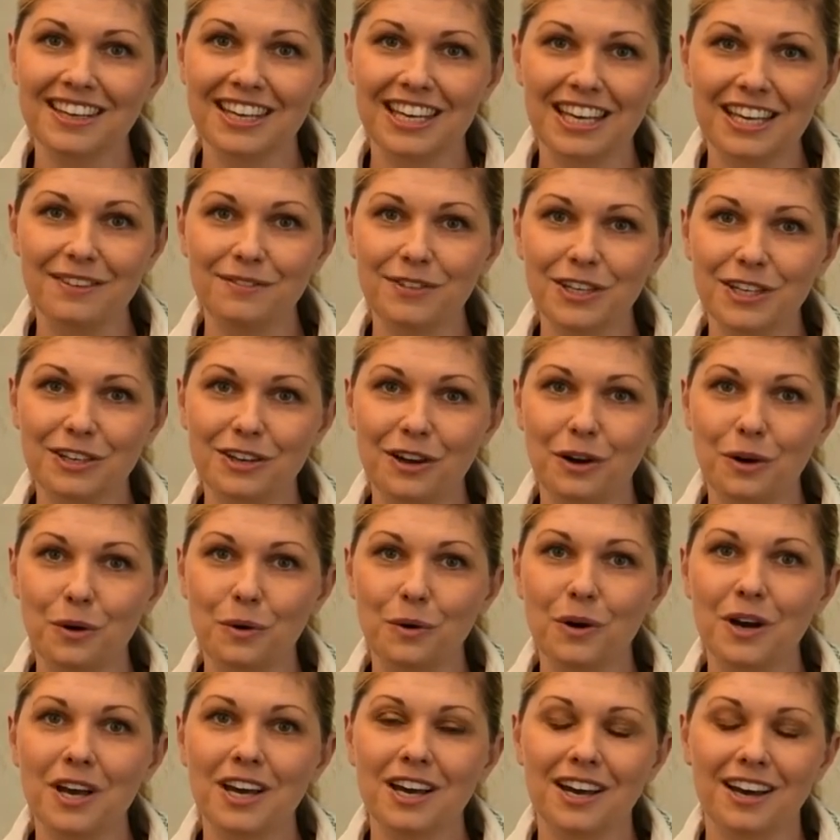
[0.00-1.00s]
even
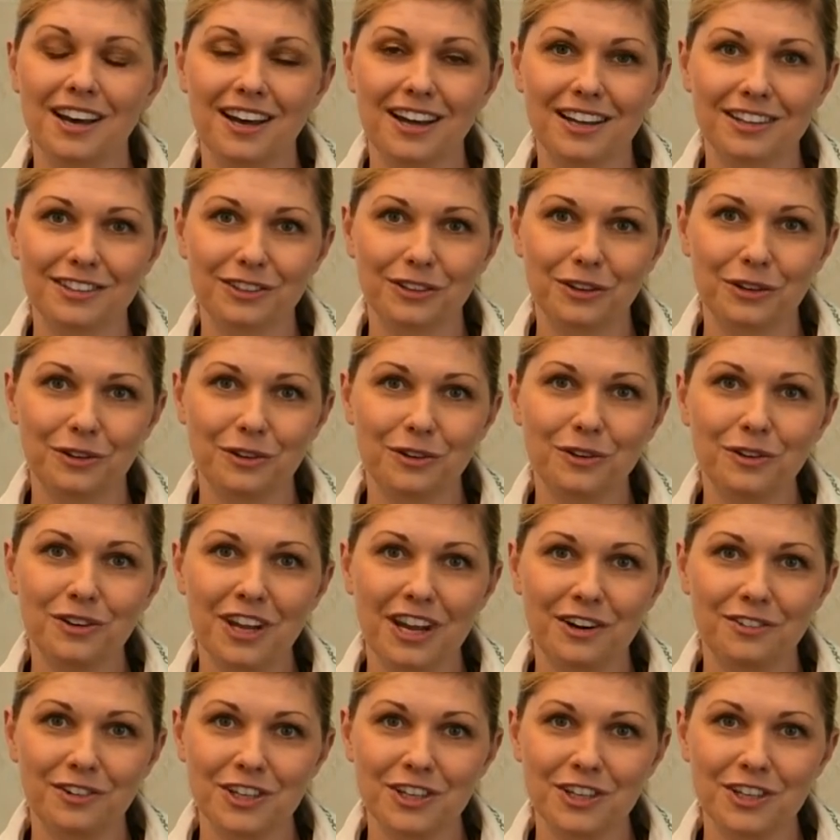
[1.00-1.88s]
though the corona